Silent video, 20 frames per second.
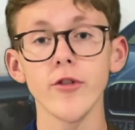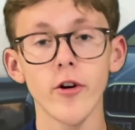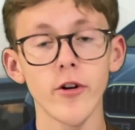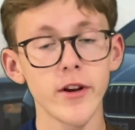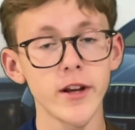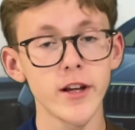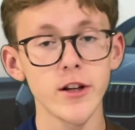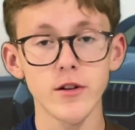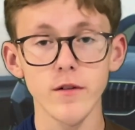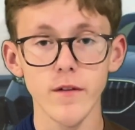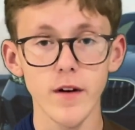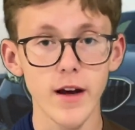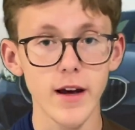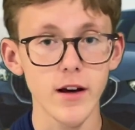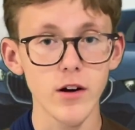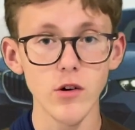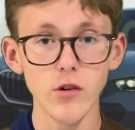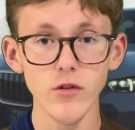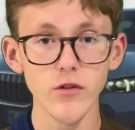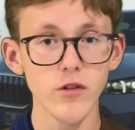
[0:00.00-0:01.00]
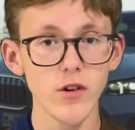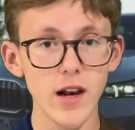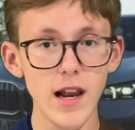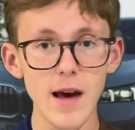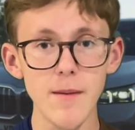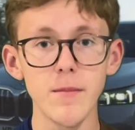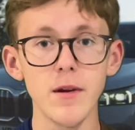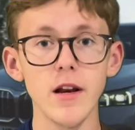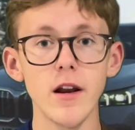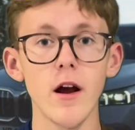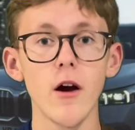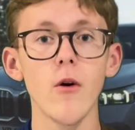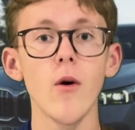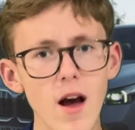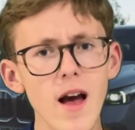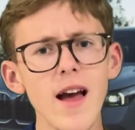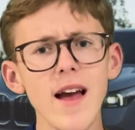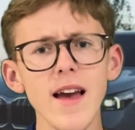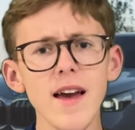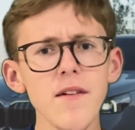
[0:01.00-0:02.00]
each vehicle, so let me know.
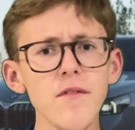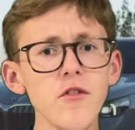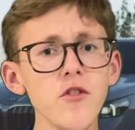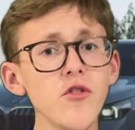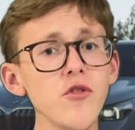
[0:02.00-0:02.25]
If you do